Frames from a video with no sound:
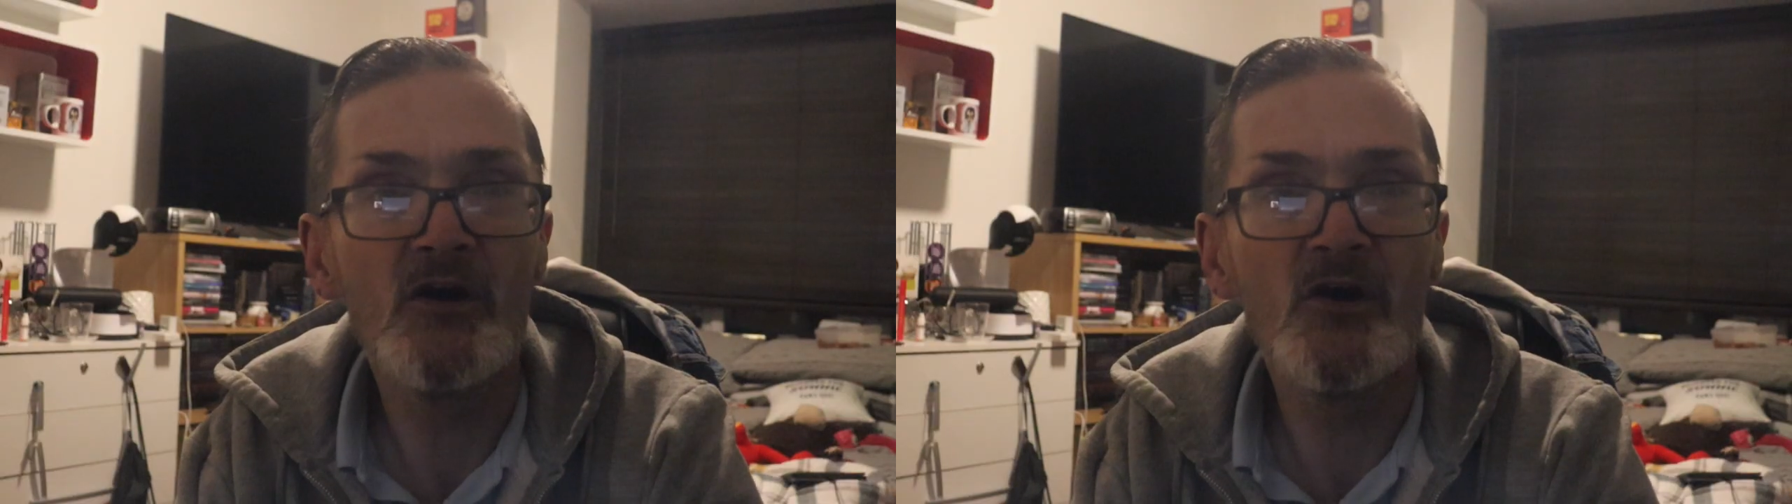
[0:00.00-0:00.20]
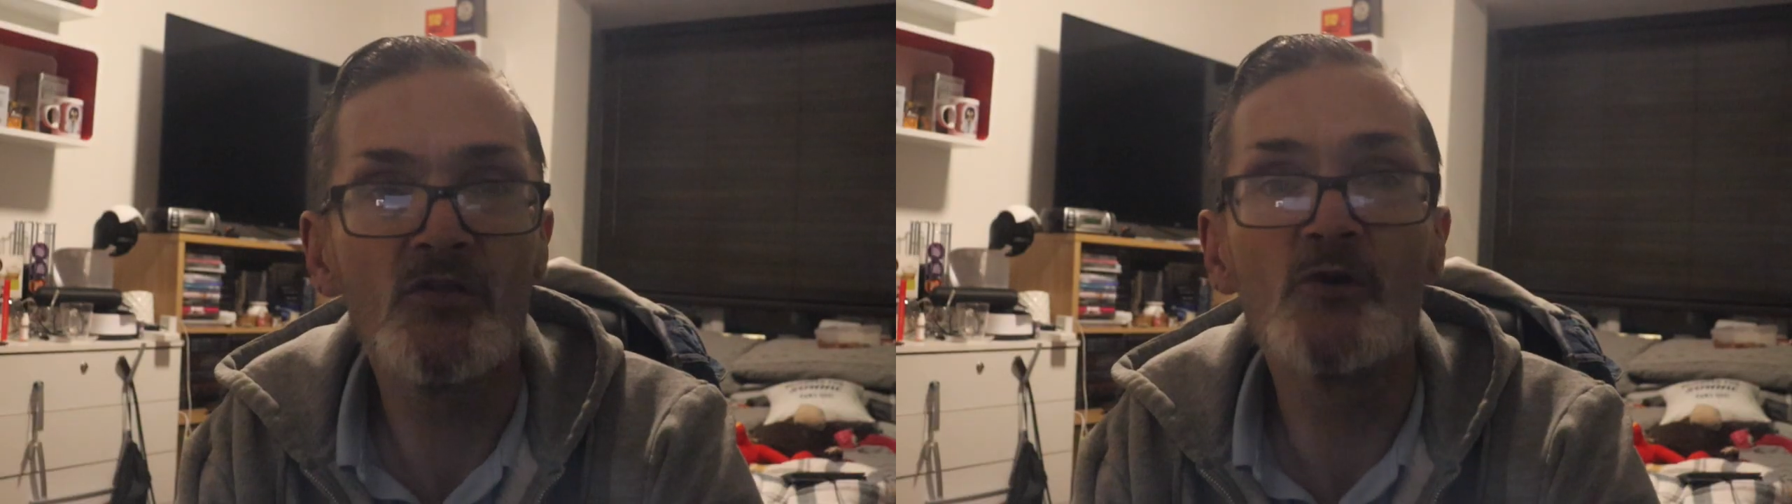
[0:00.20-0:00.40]

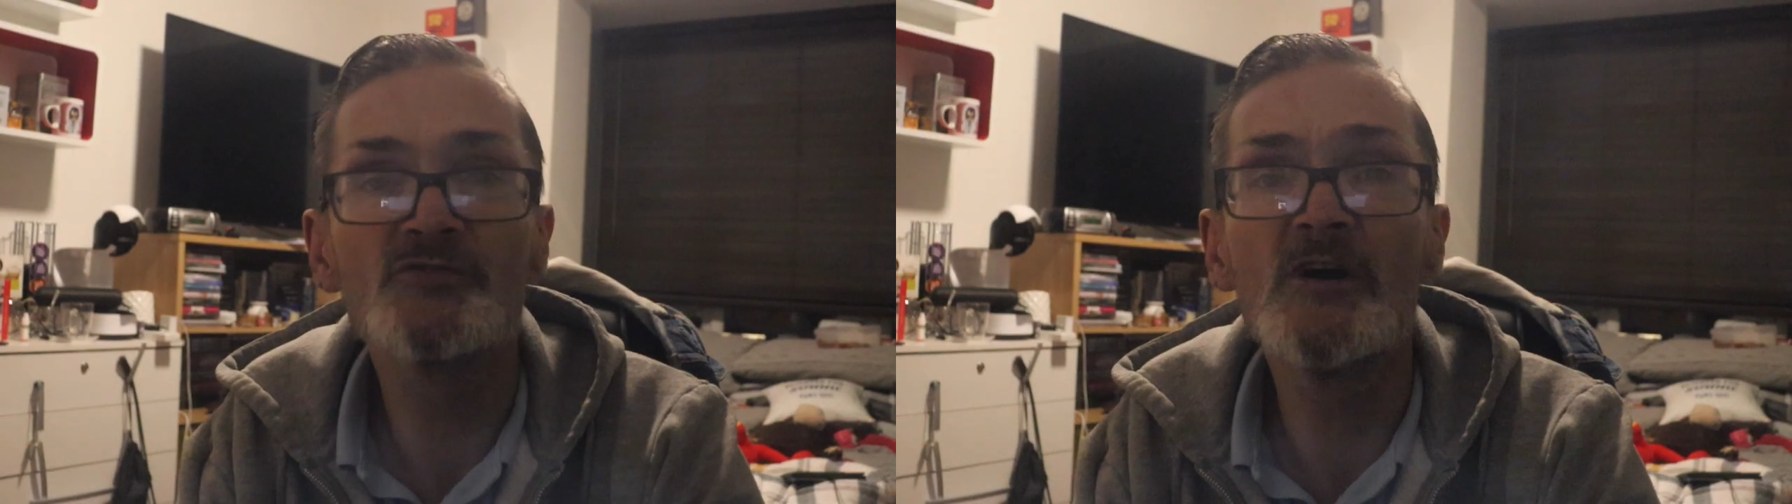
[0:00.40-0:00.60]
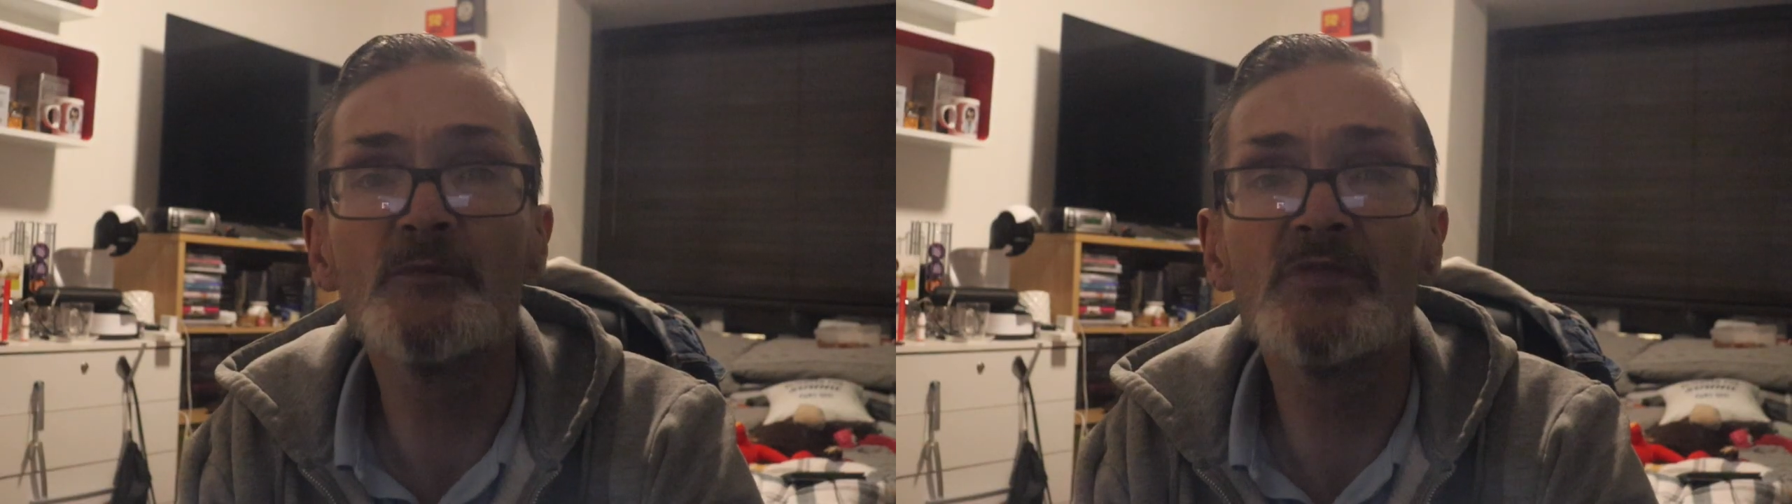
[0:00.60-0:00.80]
On
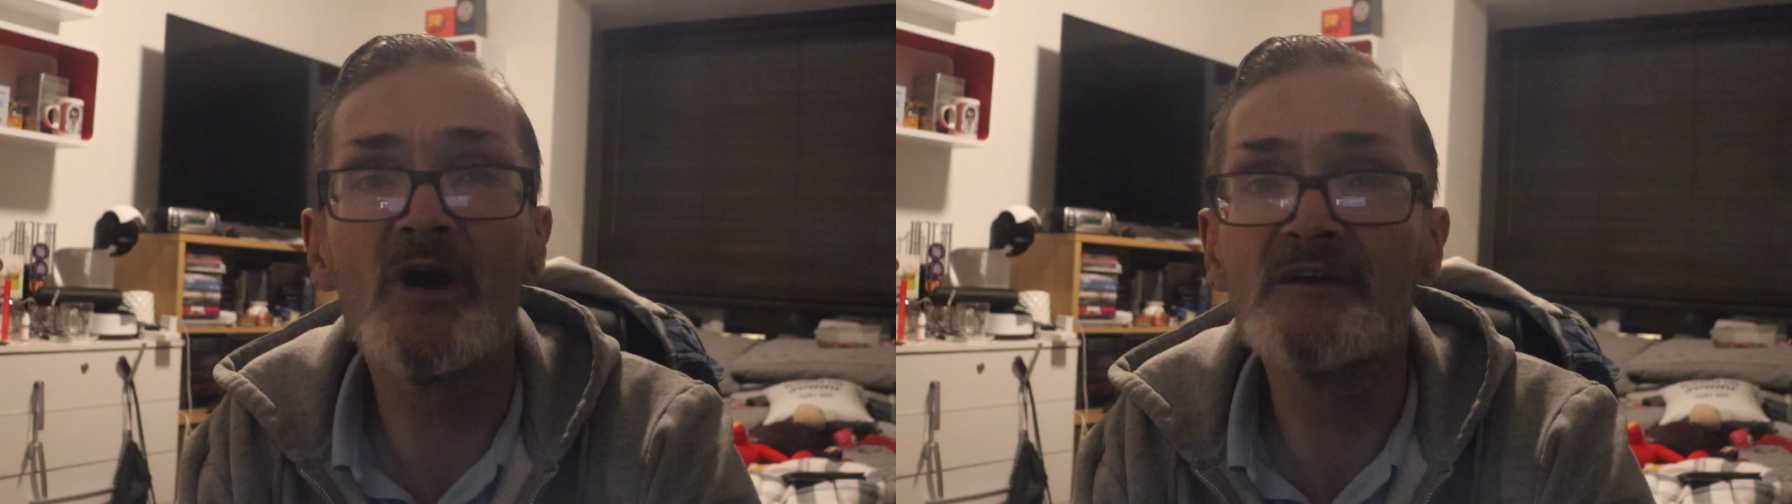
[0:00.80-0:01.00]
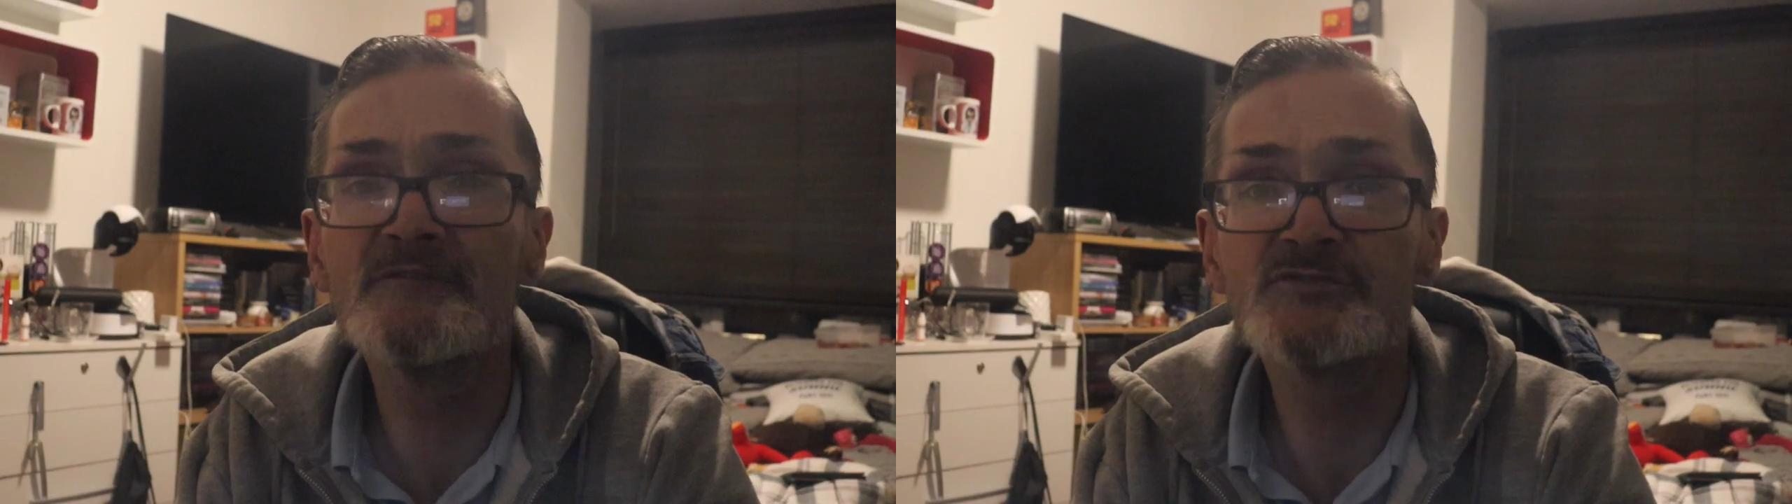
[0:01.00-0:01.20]
October
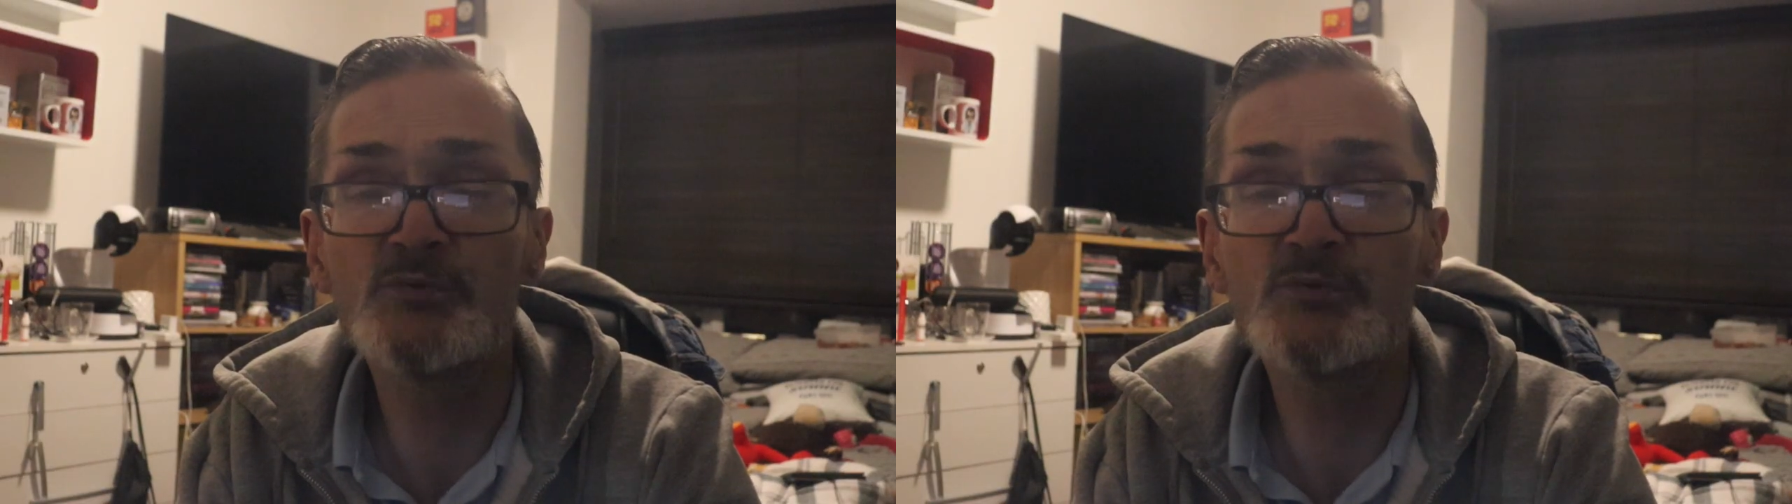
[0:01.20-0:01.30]
9th,